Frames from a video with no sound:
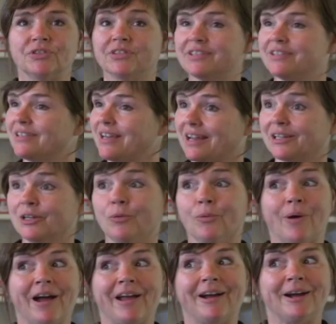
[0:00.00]
is exactly
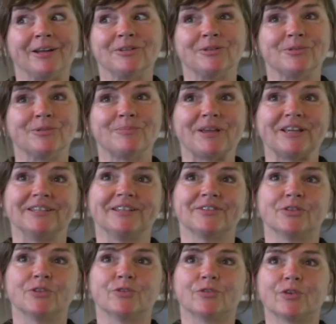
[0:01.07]
why I do the
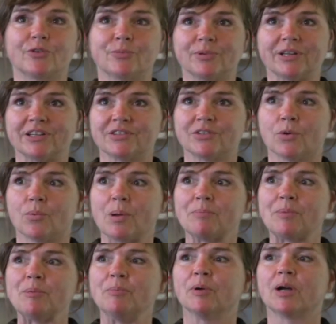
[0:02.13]
paintings in the first place. So when
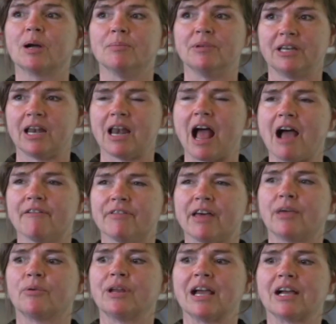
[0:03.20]
people come in and have
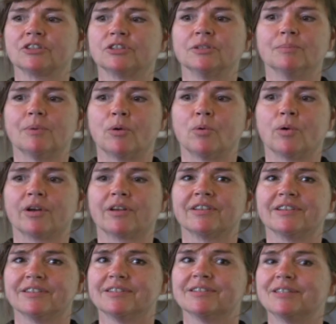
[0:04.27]
that reaction to my work,
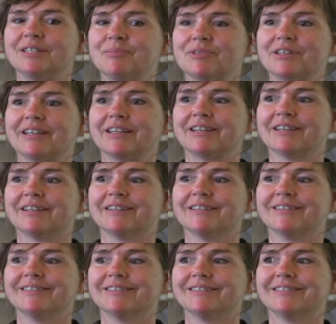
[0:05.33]
it seems like a
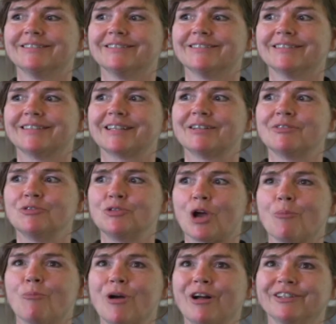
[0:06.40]

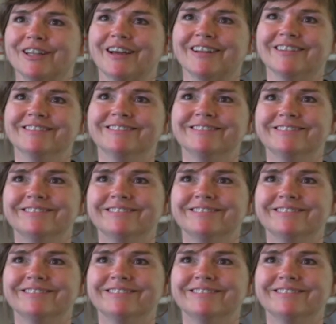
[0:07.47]
job well done.